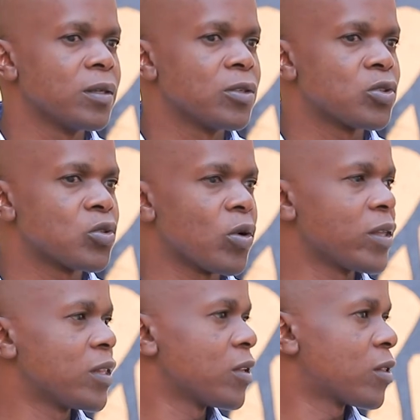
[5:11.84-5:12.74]
So I
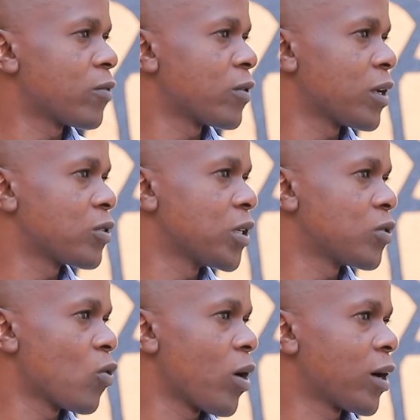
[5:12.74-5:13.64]
think through that
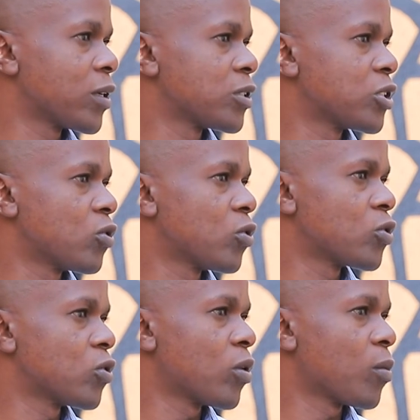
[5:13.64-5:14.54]
network, she got
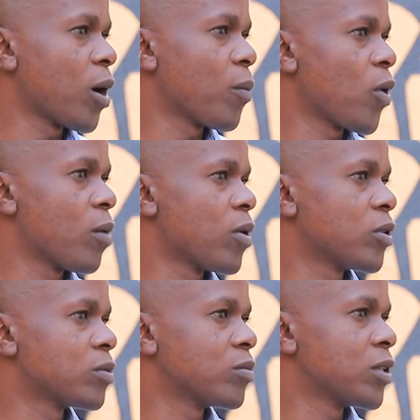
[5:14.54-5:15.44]
to know more
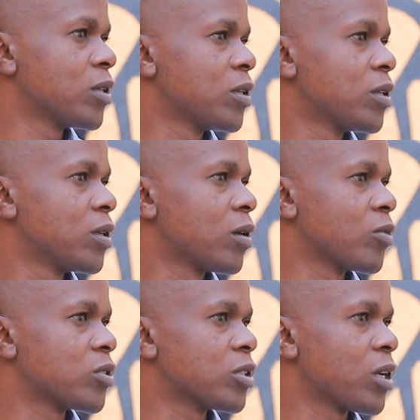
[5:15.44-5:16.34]
about me,
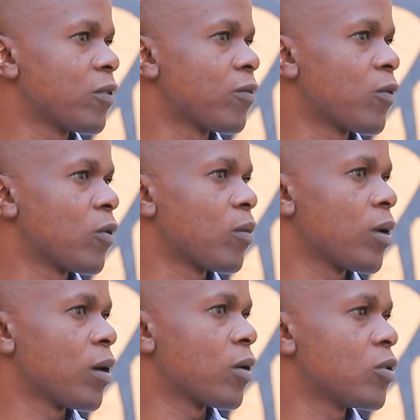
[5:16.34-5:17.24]
especially from
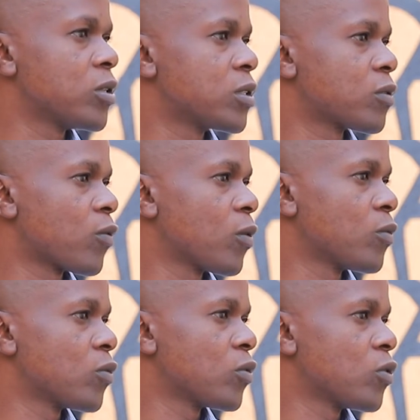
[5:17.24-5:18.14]
colleagues from
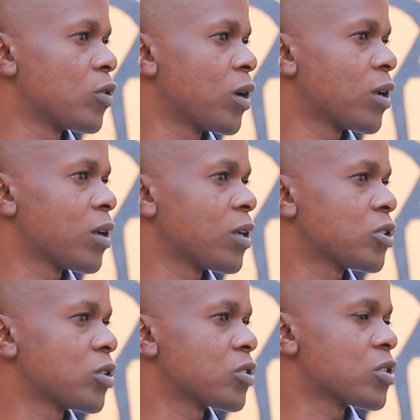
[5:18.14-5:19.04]
Uganda
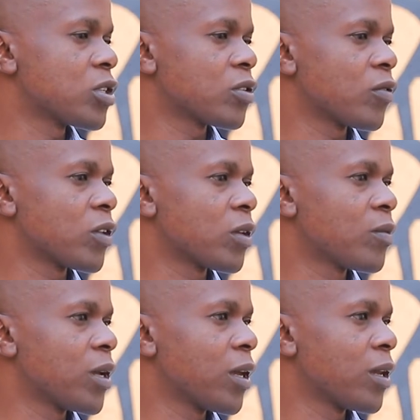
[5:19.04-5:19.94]
National Association for the
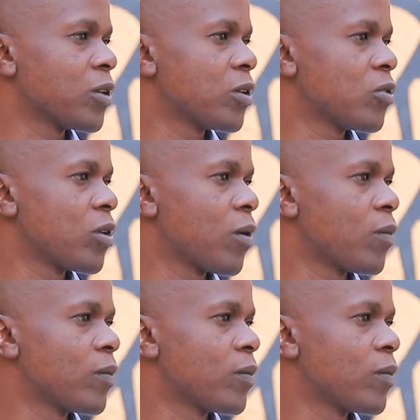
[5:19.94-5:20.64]
Blind, UNAB,